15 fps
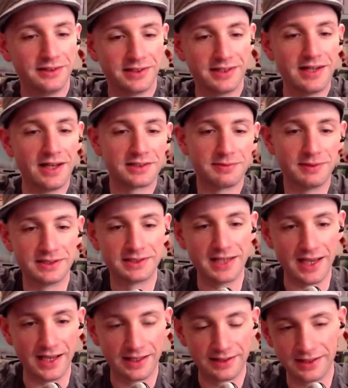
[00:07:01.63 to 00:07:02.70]
The announcements.
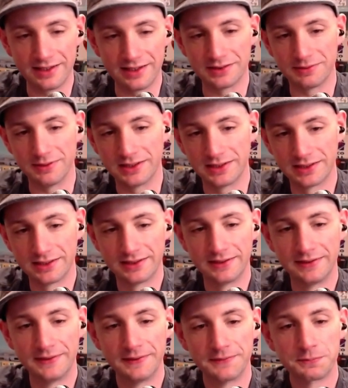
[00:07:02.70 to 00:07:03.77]
Yeah, the announcements.
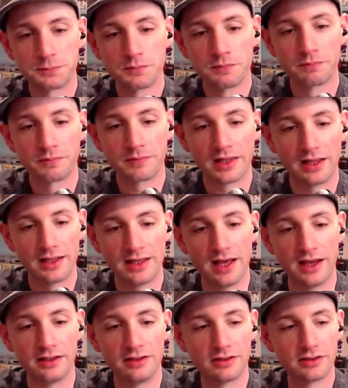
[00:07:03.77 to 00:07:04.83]

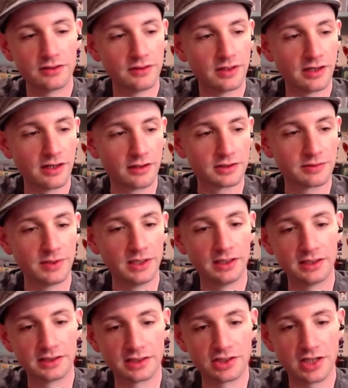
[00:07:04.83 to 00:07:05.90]
Yeah, you can do an announcement.
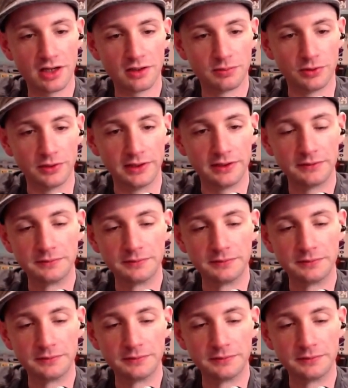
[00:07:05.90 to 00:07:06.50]
It's a channel point.